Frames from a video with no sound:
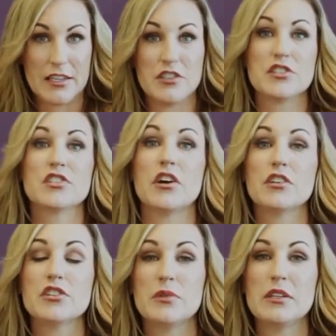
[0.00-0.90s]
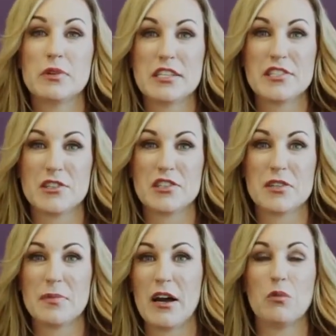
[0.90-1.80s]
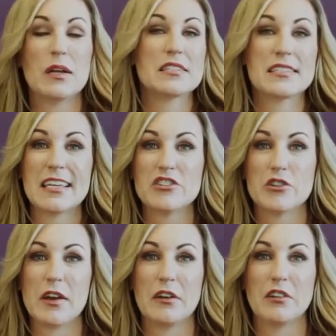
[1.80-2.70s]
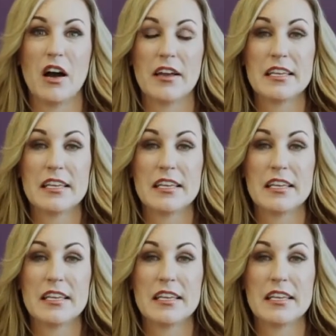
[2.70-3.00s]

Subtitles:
and you start doing research about what a stand your ground law